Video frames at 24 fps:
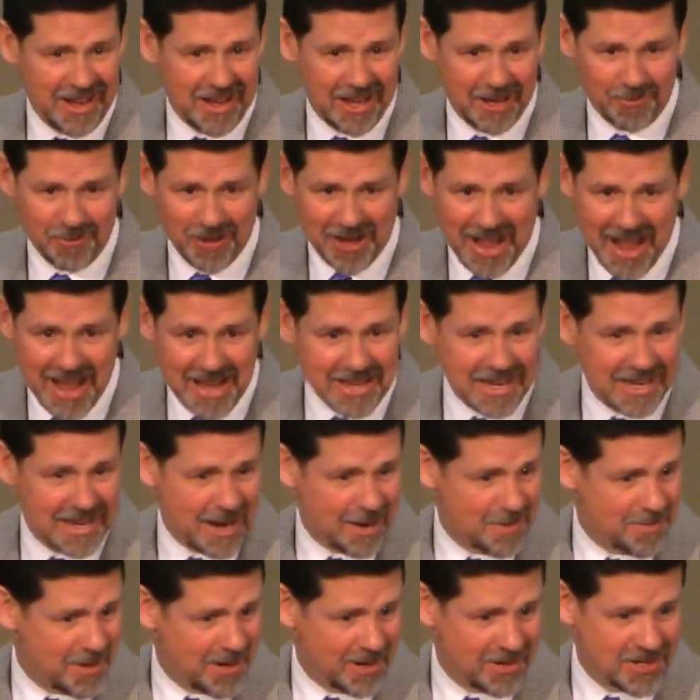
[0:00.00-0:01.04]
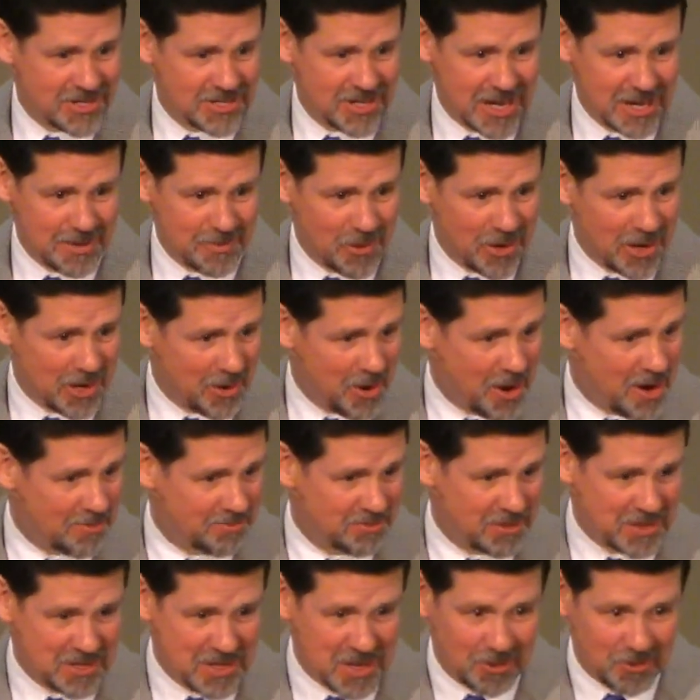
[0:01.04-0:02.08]
and when I get out of bed on Sunday morning,
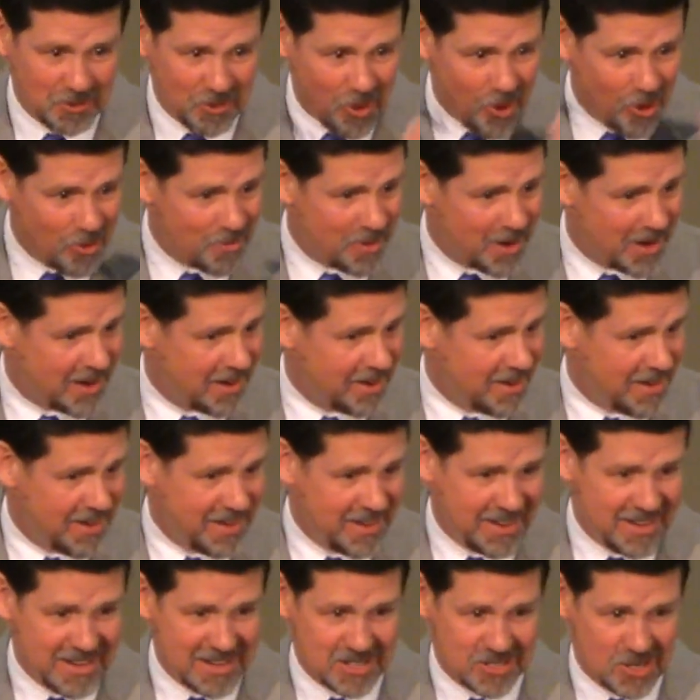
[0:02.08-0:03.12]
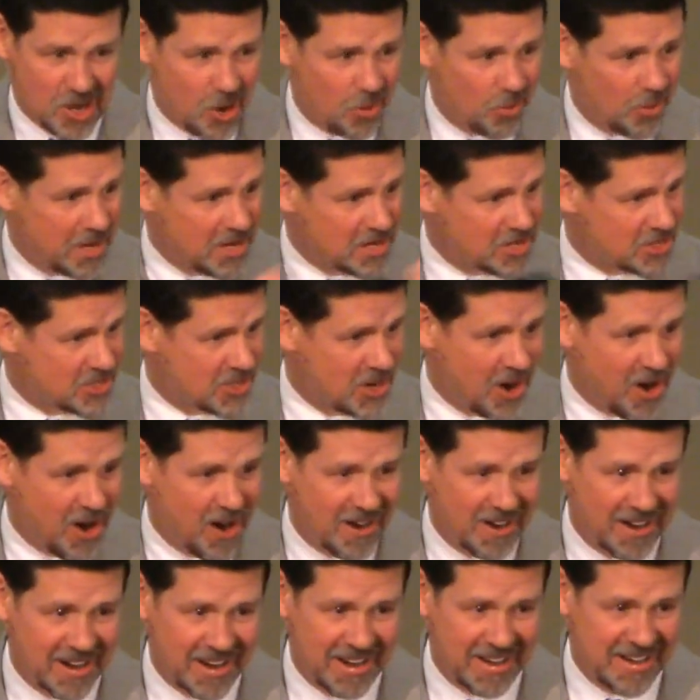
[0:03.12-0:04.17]
often the aroma is already
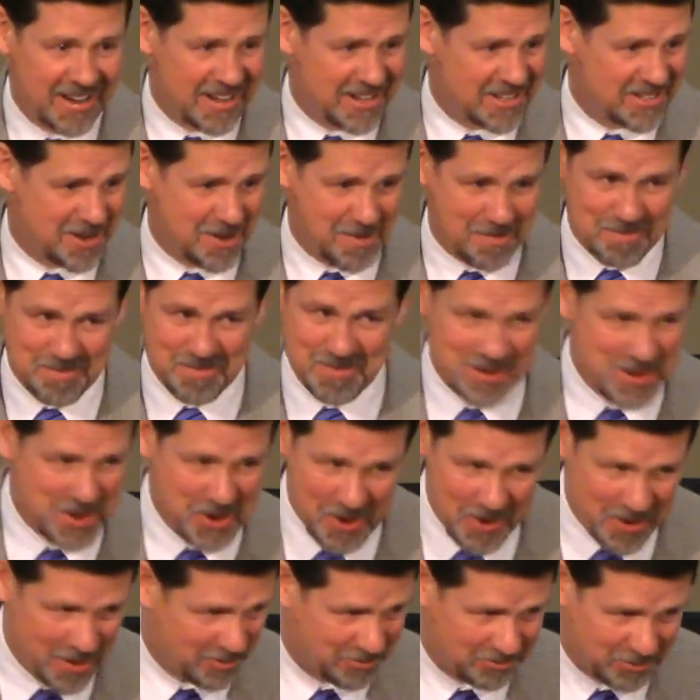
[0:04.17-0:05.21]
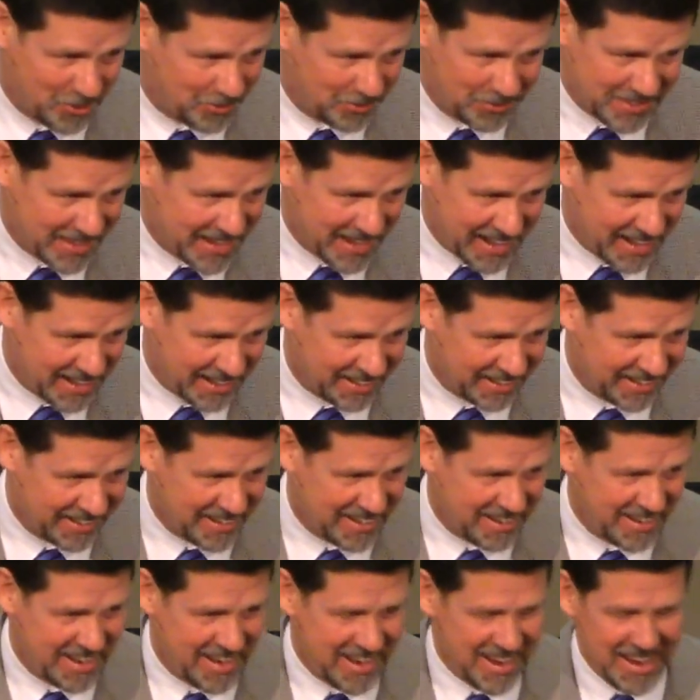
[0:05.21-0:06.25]
started. It's a beautiful thing.
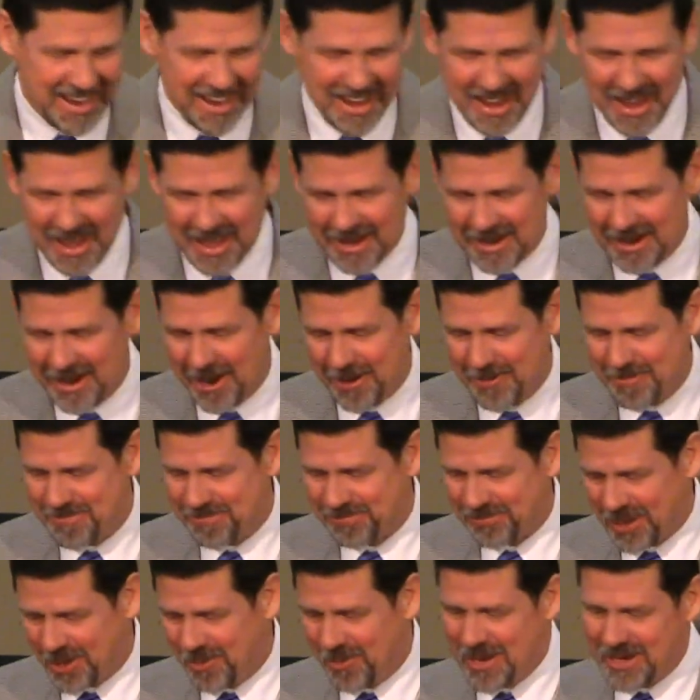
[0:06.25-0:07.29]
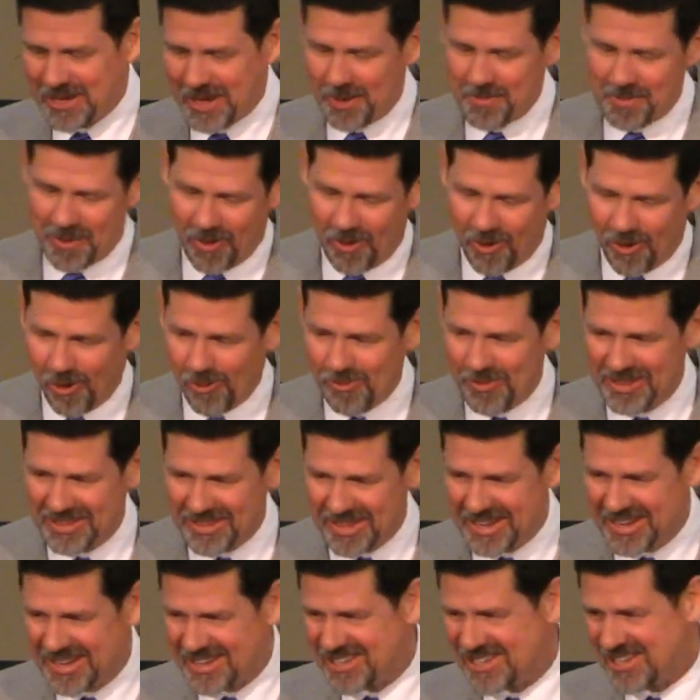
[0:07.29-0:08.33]
And we come home,
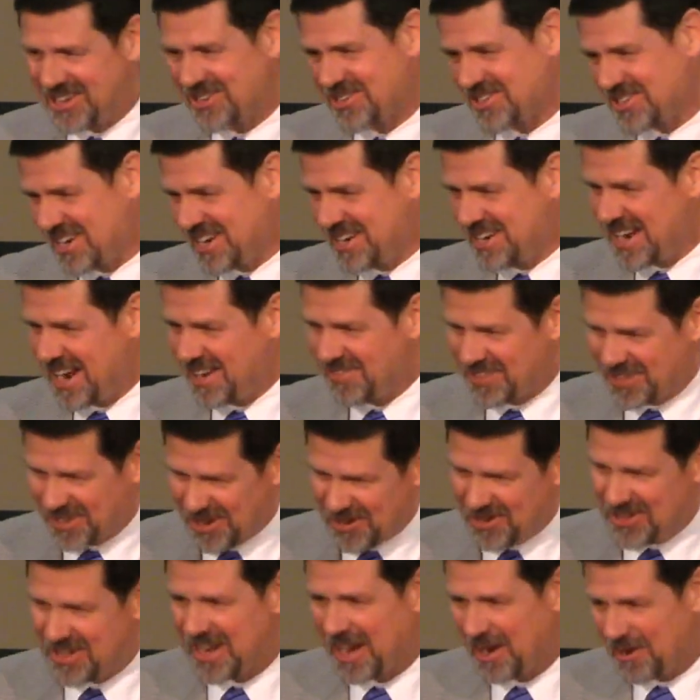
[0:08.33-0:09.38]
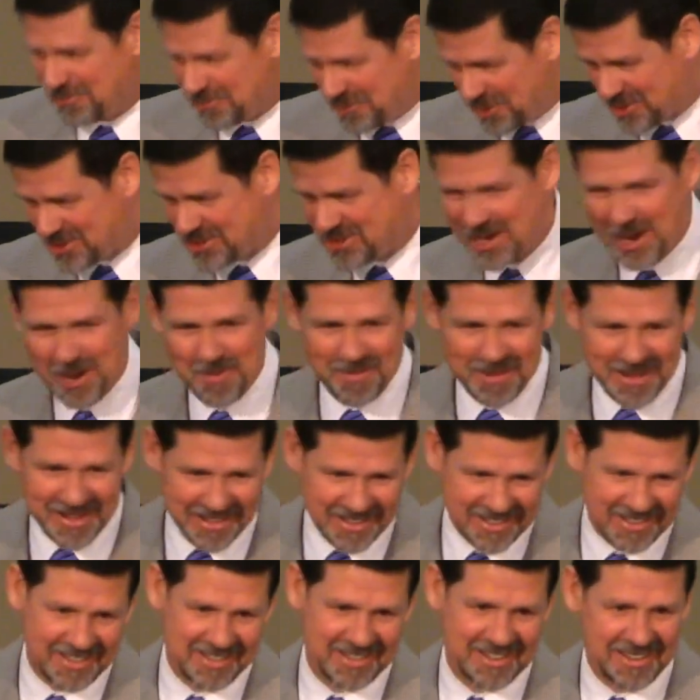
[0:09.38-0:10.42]
and then it's, Sunday afternoon, you got a full
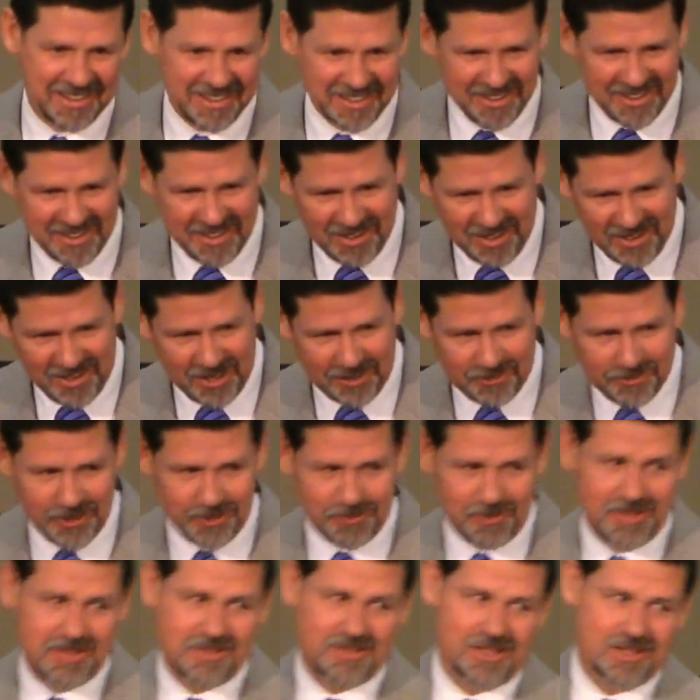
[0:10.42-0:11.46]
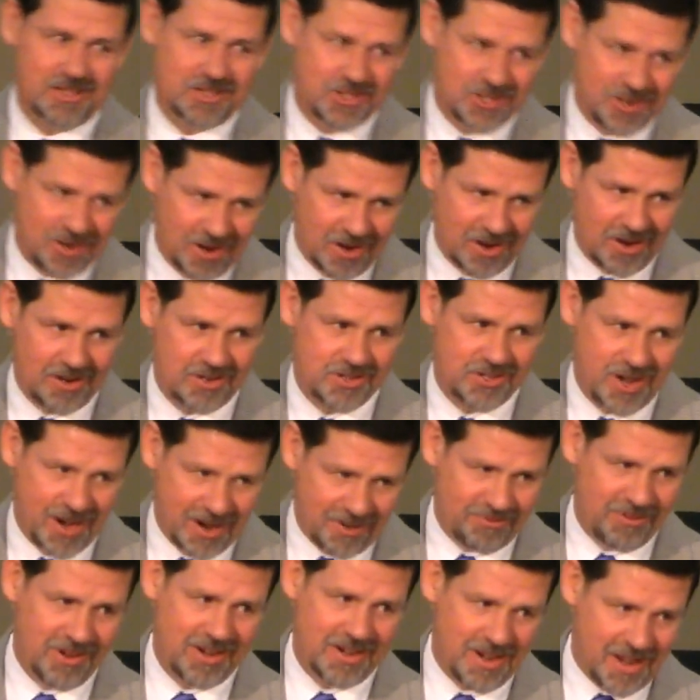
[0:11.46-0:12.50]
stomach. And we went to church
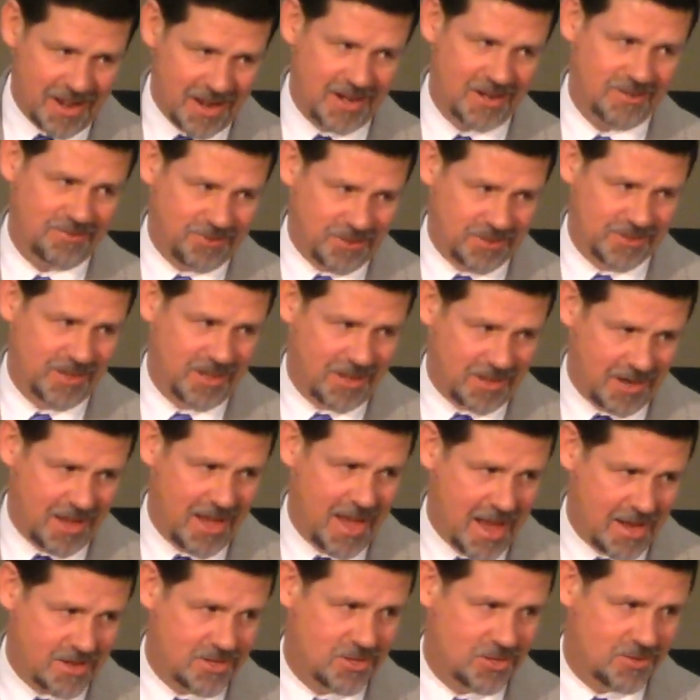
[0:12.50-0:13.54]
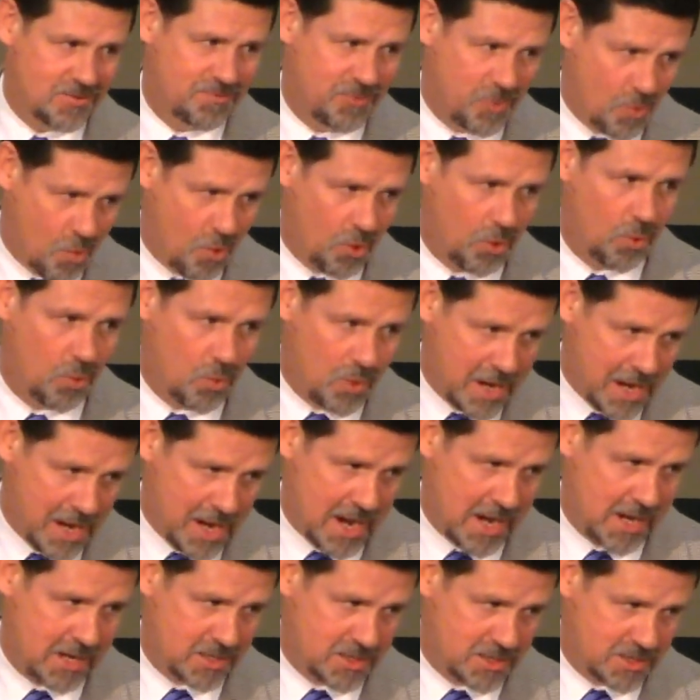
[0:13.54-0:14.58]
every night for the last 4
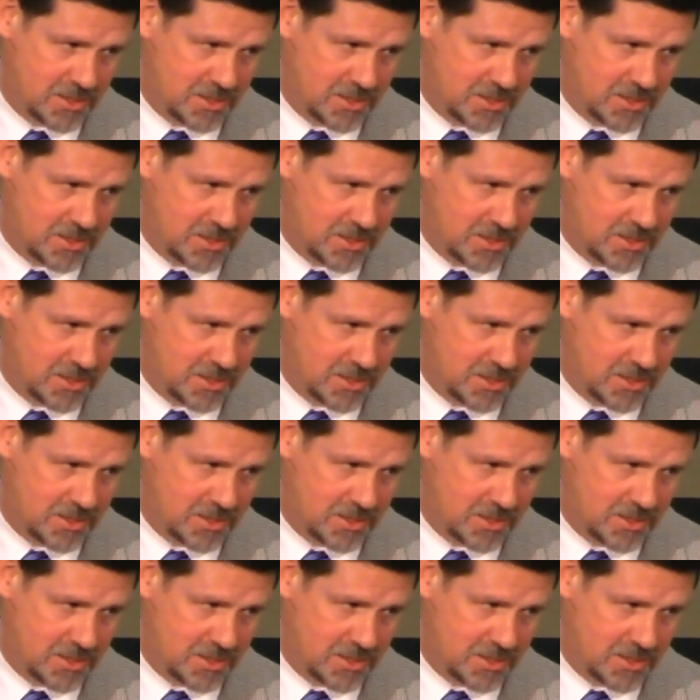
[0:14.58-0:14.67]
weeks.